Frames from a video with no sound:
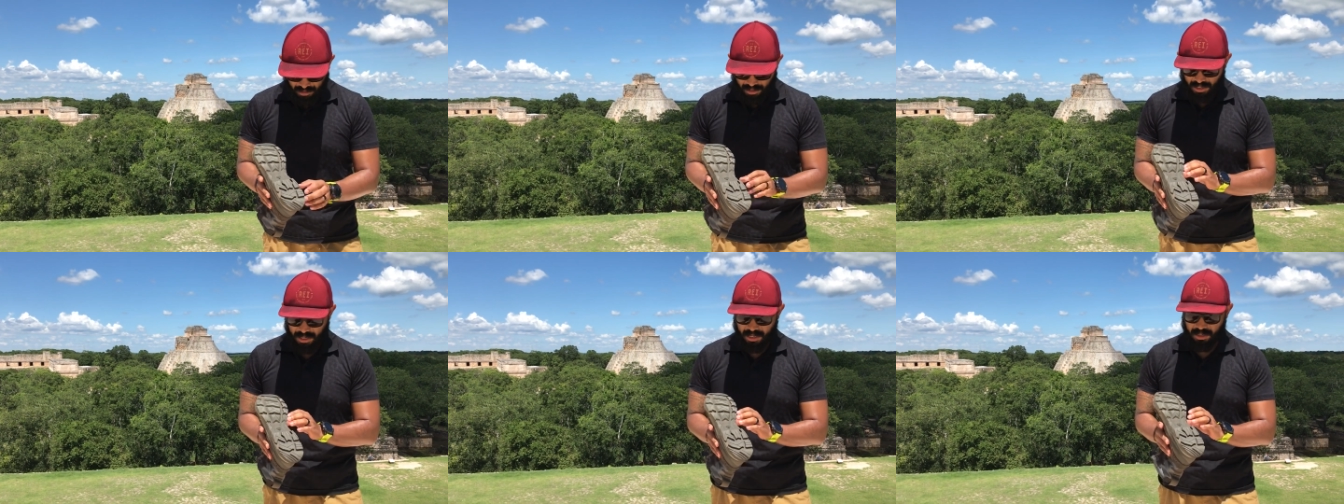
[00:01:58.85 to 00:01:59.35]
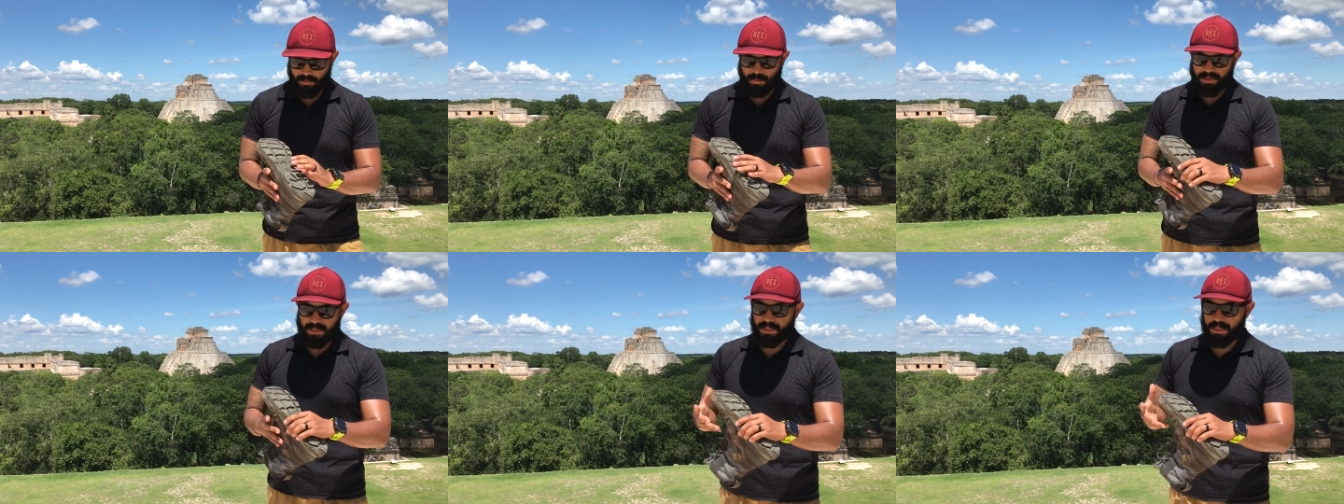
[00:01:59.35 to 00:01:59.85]
And
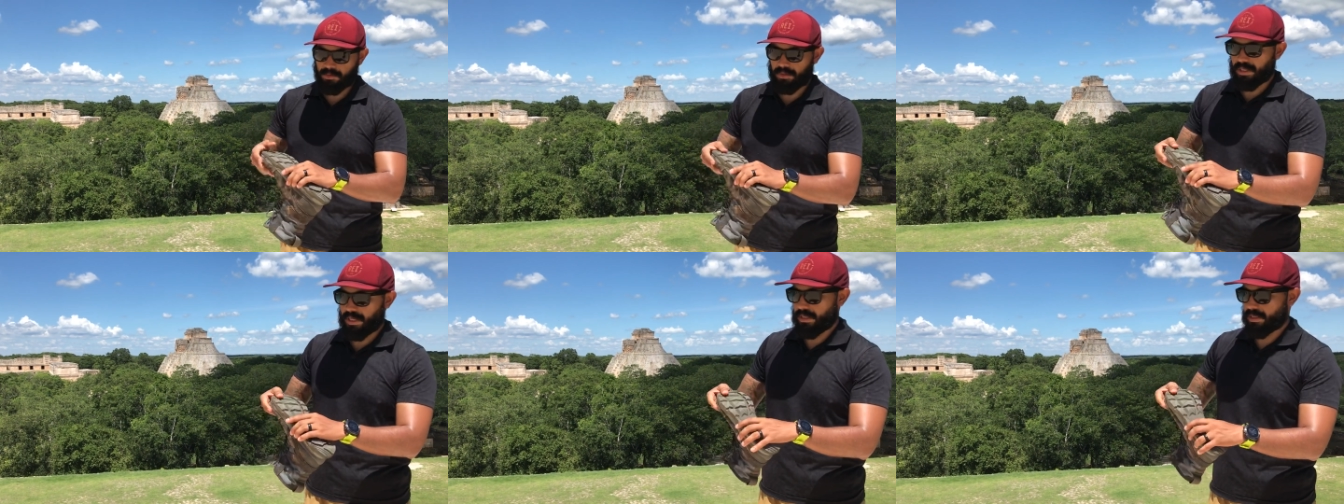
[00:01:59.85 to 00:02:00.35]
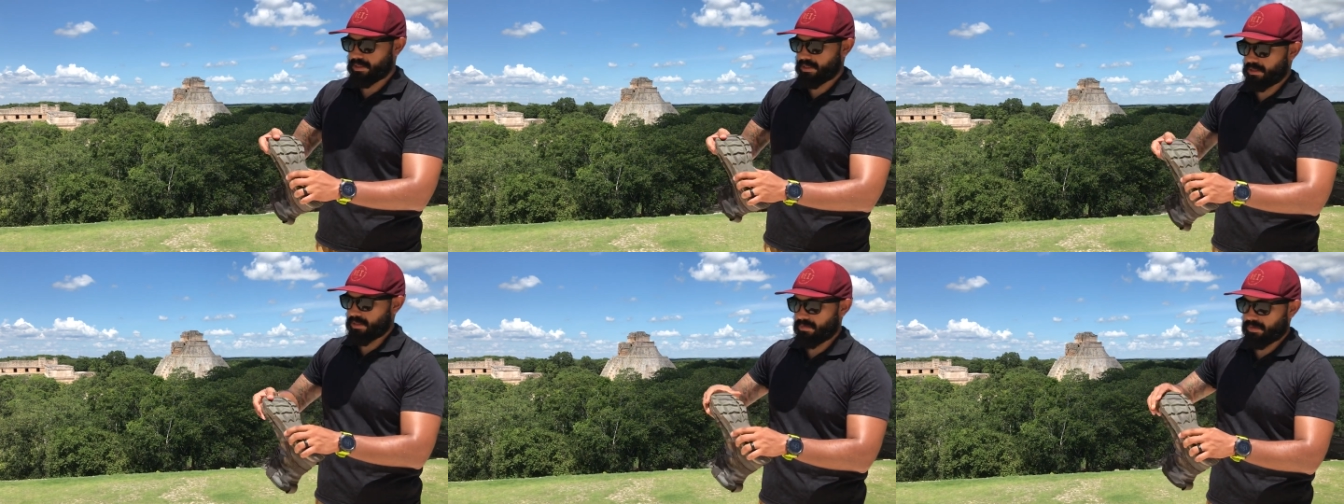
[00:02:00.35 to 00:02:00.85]
one thing that I really like is,
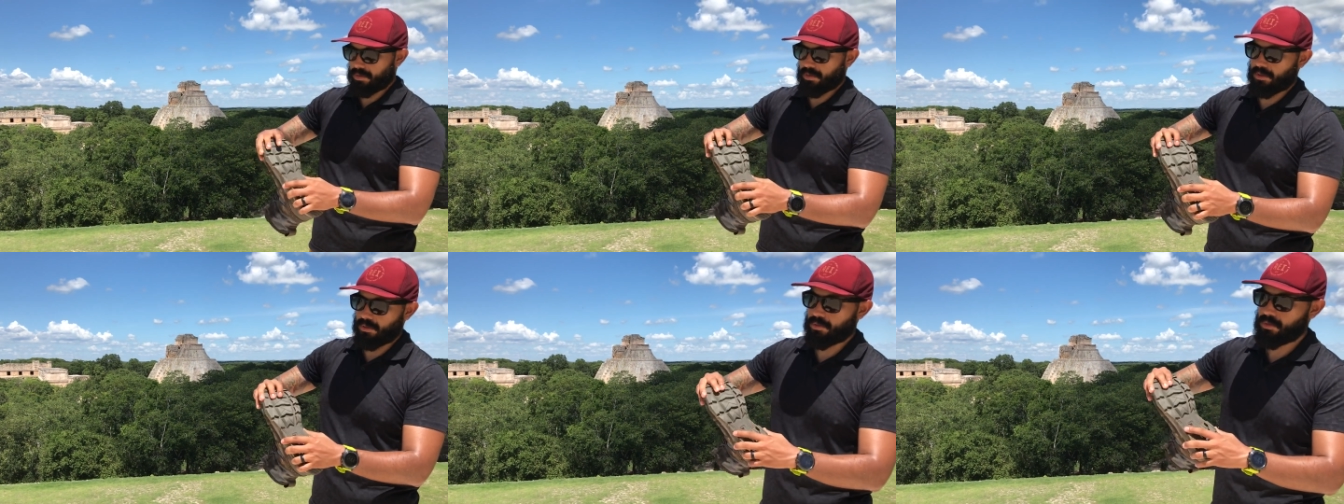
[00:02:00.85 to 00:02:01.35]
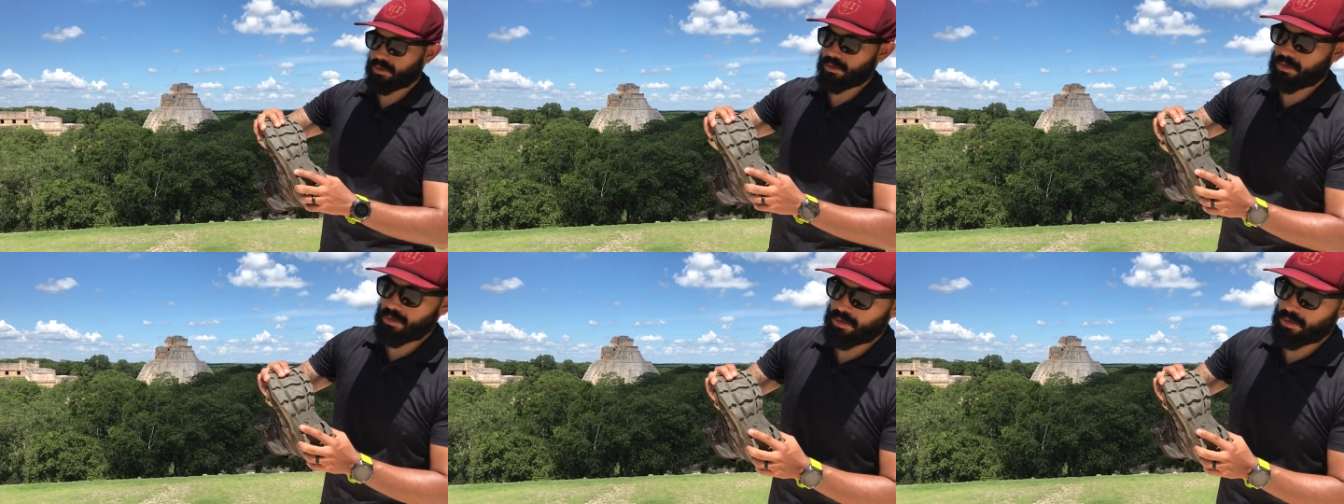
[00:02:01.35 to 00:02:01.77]
if you look close,